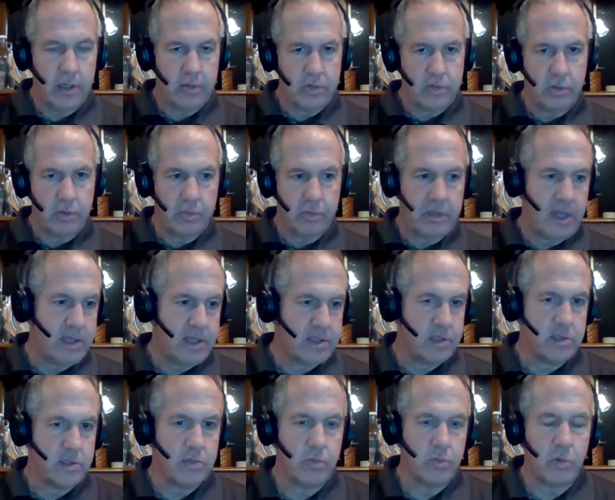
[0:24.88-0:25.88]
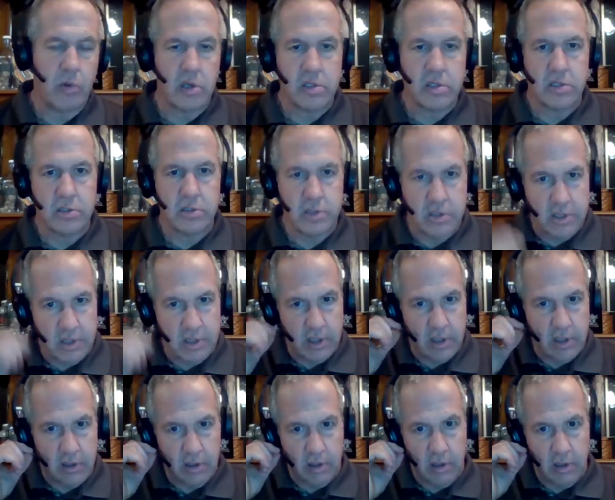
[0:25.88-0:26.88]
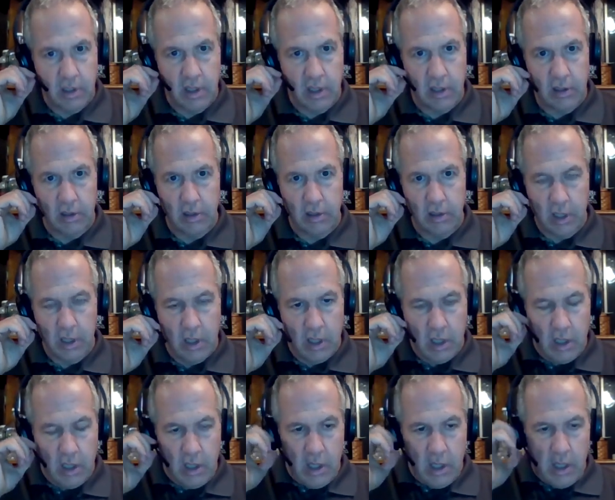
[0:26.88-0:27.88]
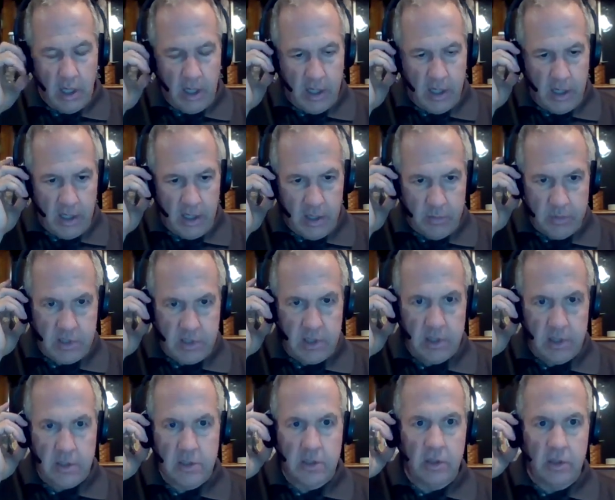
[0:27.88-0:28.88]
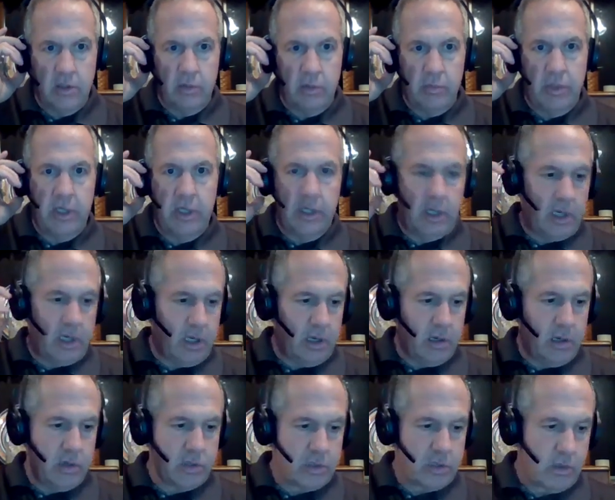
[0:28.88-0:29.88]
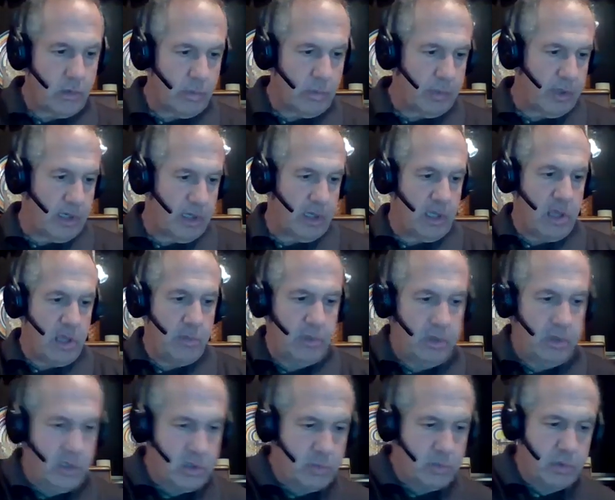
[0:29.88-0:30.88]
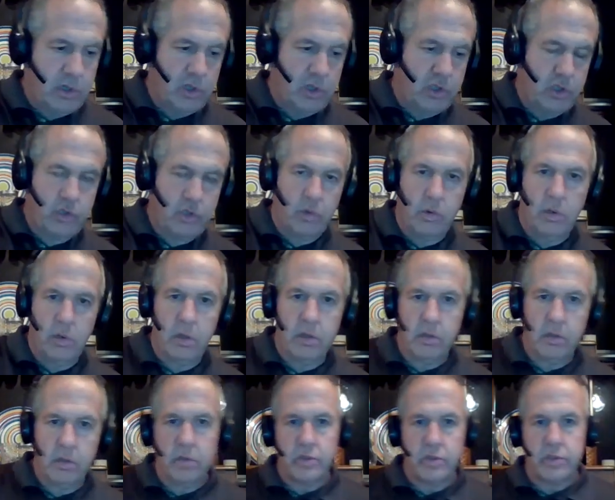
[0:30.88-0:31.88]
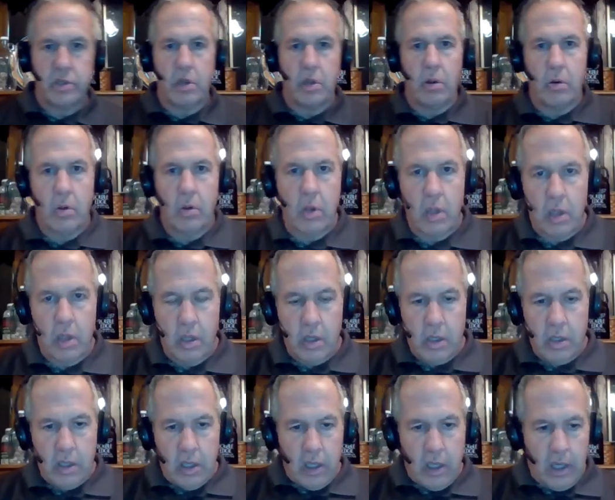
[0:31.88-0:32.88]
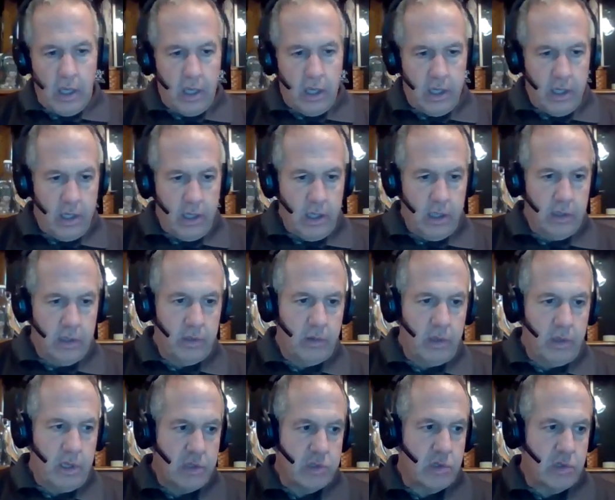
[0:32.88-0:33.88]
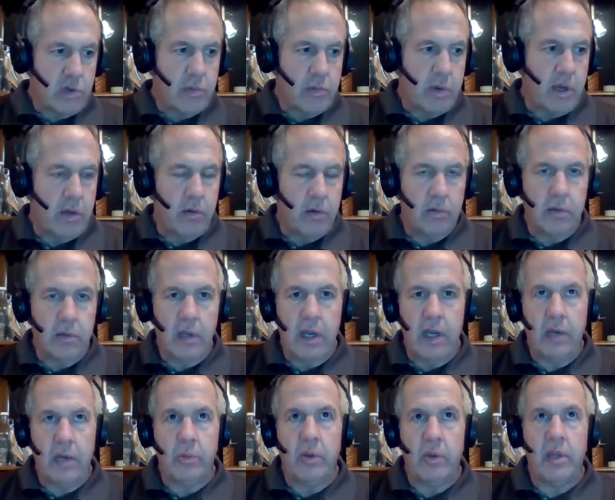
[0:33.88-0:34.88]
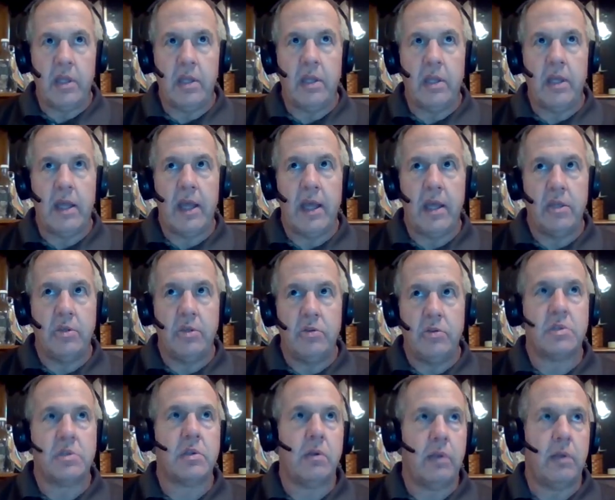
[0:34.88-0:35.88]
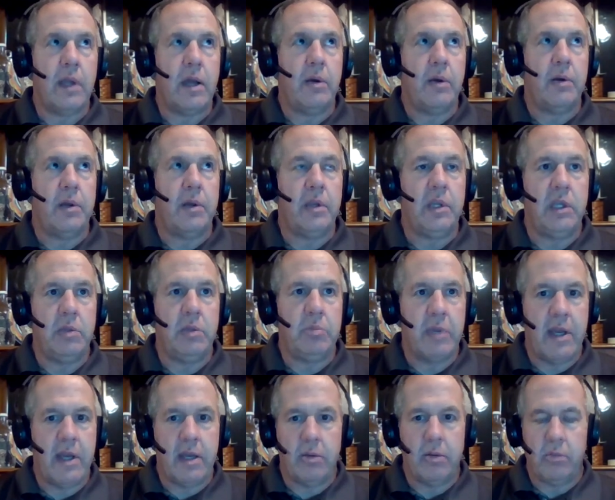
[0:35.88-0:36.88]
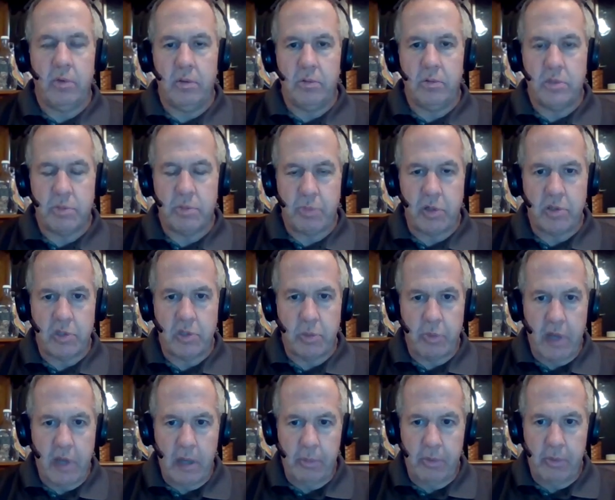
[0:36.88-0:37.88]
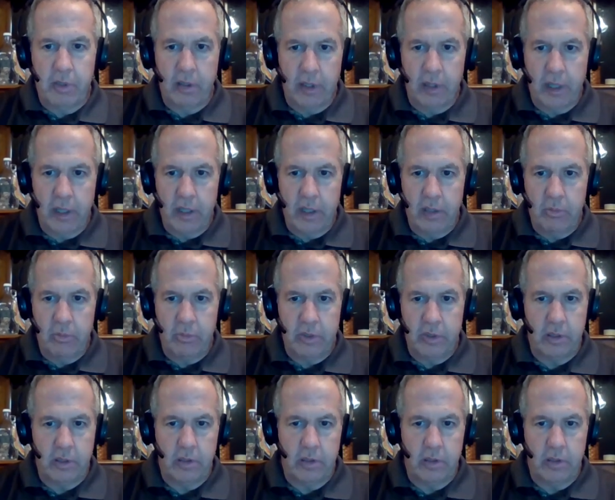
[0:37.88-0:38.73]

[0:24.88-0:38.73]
she'll be asking some questions to kind of MC this a little bit here. So we'll plan on keeping this pretty short. So a little history about Hideaway used to allow hunting back when it was sparsely populated, but